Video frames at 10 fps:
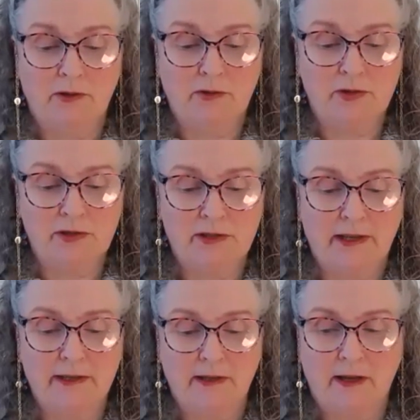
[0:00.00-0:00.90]
You just
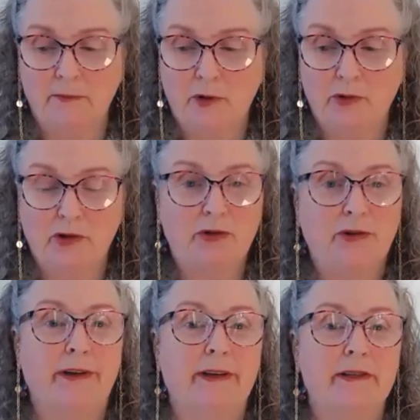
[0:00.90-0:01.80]
said, I'm going to
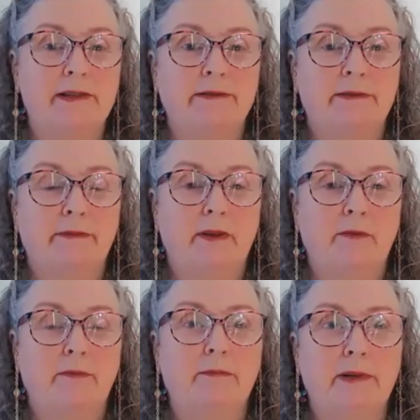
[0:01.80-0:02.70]
try it.
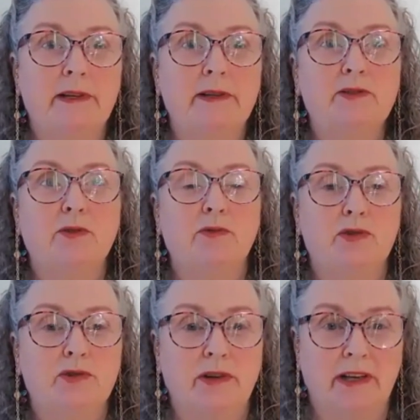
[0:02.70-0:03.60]
Please don't
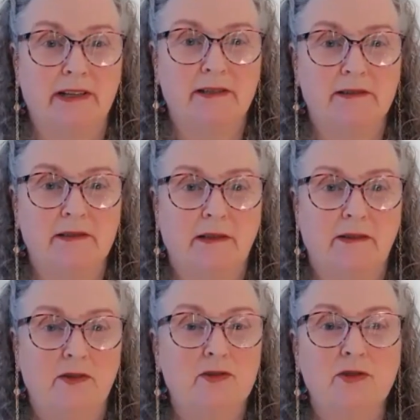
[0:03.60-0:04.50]
try it.
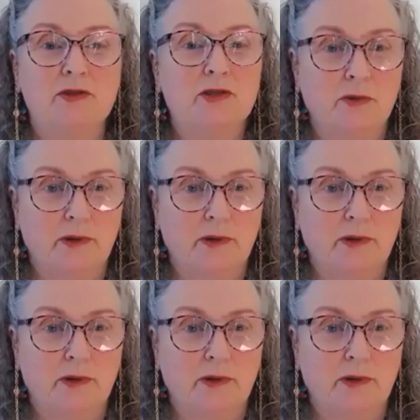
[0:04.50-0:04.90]
Just